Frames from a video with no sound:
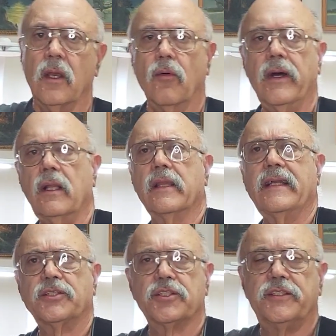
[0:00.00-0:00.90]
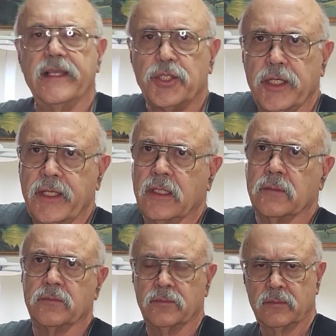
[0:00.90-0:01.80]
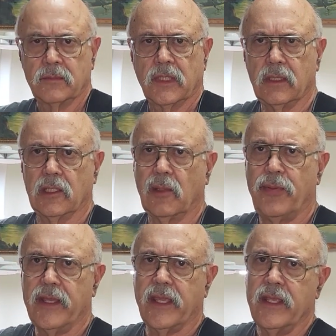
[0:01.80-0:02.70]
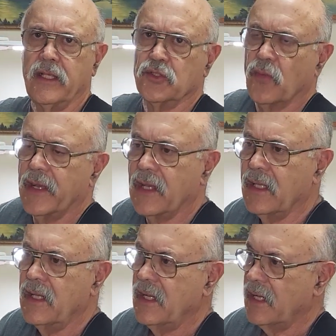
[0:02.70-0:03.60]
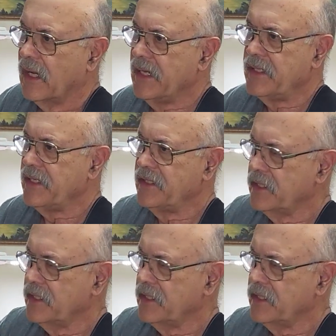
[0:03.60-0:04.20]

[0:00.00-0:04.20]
Well, that's stitching and a little picking as well. I need